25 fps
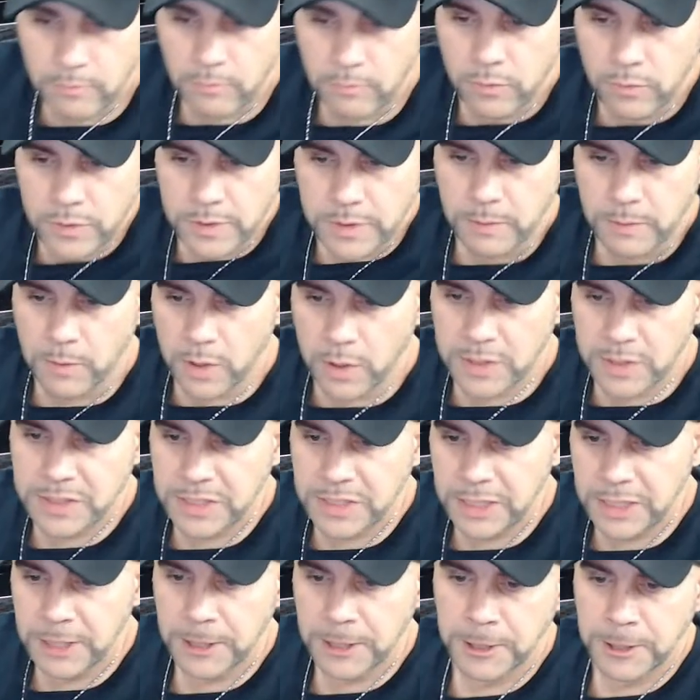Was it
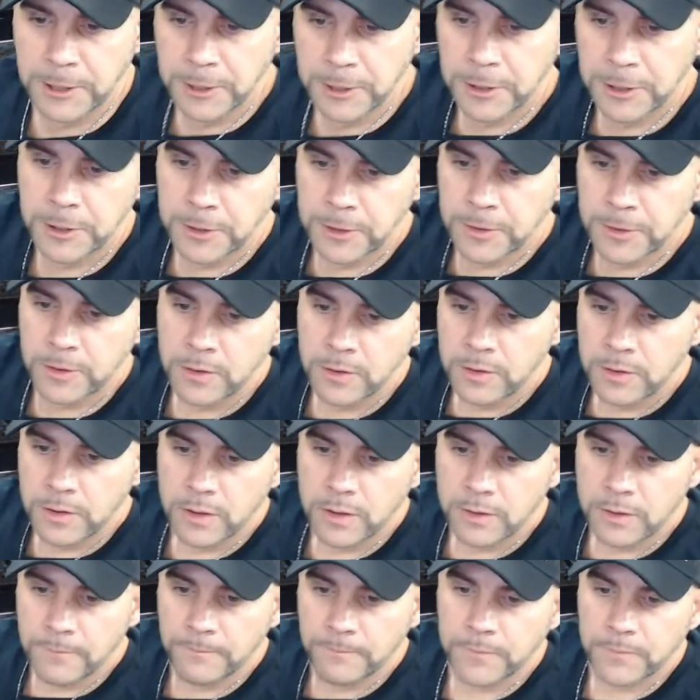Marcy?
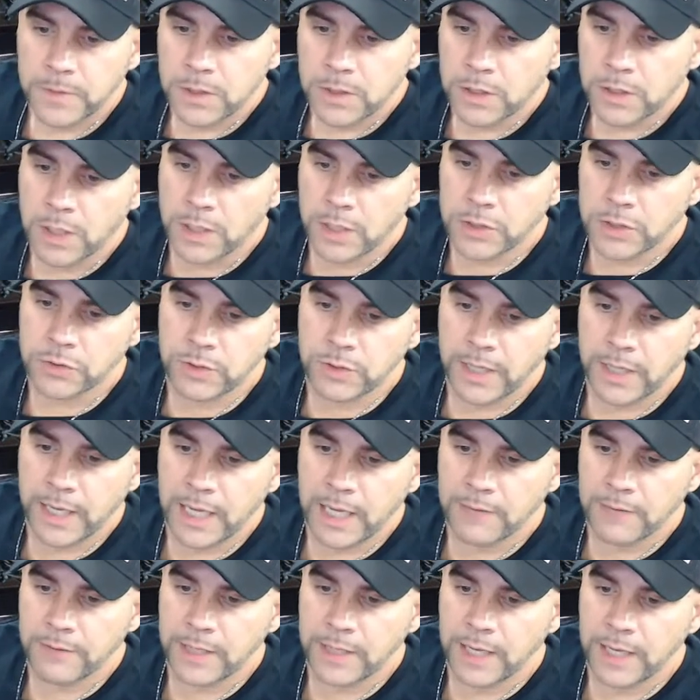Country, I
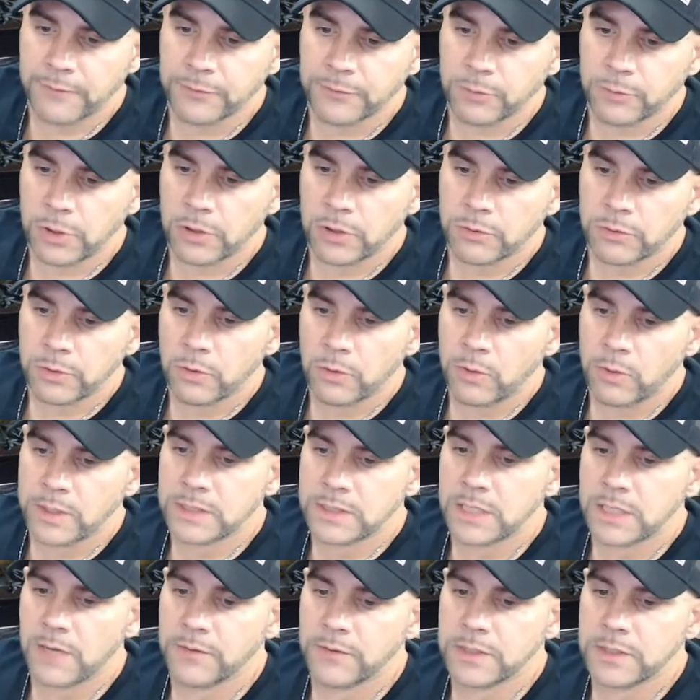have an F3 or
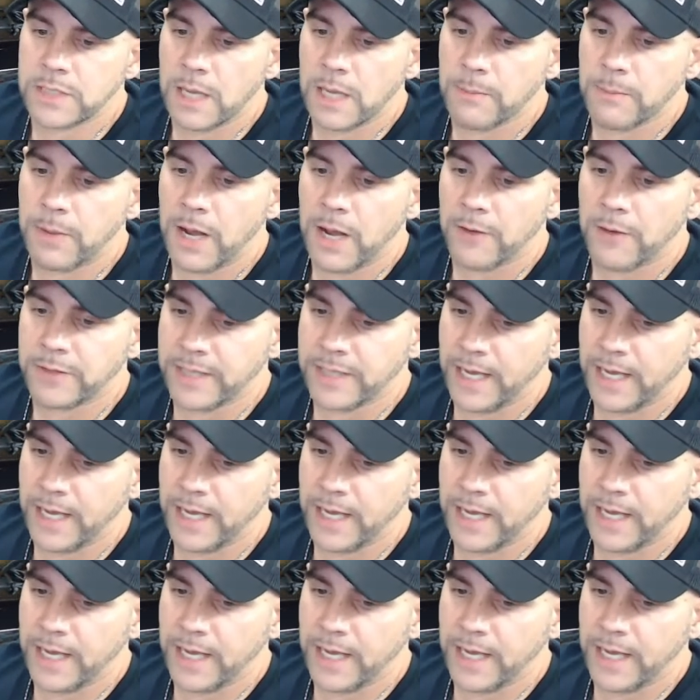317s I bought.